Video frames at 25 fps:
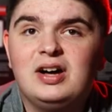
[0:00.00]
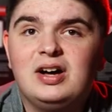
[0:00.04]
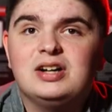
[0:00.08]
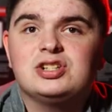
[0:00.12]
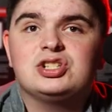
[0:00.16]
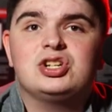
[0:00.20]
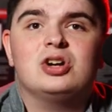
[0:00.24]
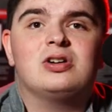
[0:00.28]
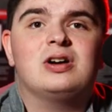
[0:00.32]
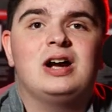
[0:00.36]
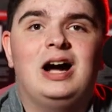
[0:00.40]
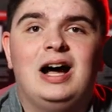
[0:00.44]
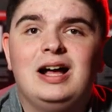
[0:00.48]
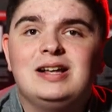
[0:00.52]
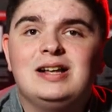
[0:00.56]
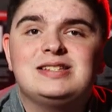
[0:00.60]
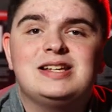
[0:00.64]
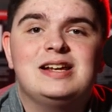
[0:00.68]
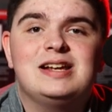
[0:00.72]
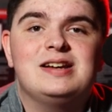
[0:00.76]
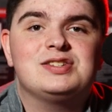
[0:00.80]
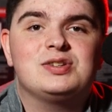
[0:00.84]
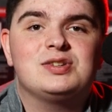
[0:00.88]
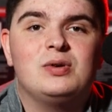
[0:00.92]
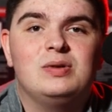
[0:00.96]
Thus, your
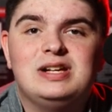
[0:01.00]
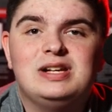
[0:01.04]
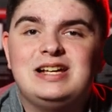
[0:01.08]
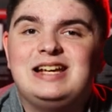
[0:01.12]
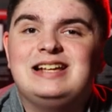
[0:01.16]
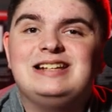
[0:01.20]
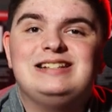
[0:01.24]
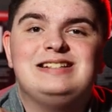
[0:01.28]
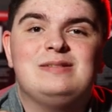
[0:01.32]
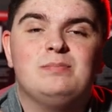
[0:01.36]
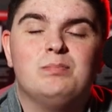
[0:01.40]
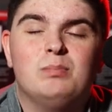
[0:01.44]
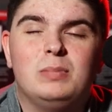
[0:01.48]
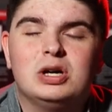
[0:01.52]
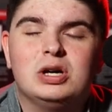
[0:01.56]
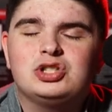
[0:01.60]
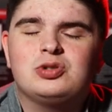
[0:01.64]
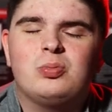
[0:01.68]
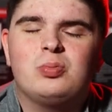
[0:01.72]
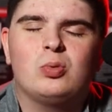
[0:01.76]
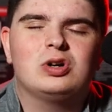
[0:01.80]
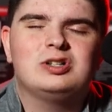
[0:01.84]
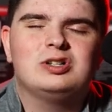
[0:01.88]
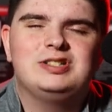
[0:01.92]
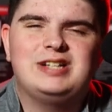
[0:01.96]
content is going to get
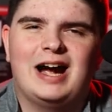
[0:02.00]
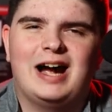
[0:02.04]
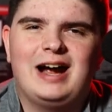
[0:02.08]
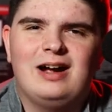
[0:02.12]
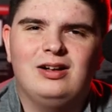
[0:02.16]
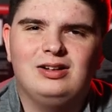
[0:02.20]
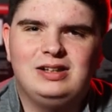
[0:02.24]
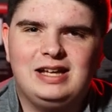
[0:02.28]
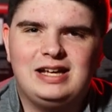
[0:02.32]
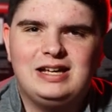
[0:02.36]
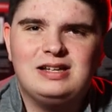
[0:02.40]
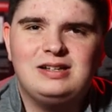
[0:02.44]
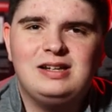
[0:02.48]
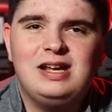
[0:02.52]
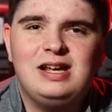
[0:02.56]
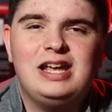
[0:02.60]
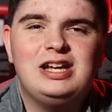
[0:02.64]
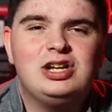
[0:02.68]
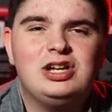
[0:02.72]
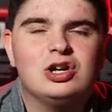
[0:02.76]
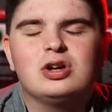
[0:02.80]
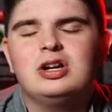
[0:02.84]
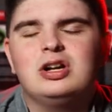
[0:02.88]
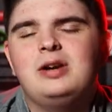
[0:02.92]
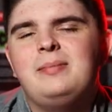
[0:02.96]
much more dialed in
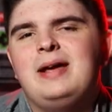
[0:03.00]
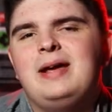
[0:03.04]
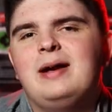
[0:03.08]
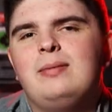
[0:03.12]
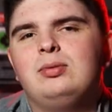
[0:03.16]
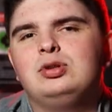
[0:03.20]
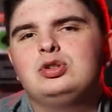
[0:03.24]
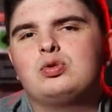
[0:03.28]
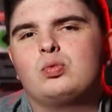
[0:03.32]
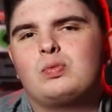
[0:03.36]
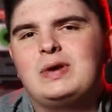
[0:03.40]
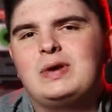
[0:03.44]
and you're going to be able to